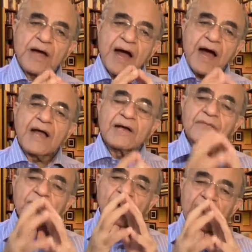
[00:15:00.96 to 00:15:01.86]
Hire
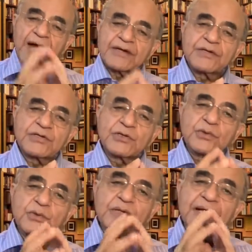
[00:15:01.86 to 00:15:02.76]
for
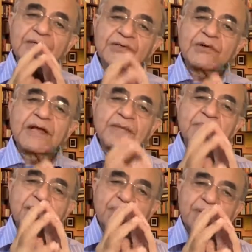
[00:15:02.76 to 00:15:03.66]
attitude and train
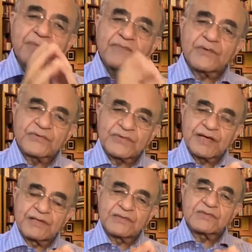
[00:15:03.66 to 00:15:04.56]
people for
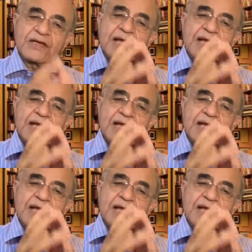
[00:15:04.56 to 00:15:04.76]
skills.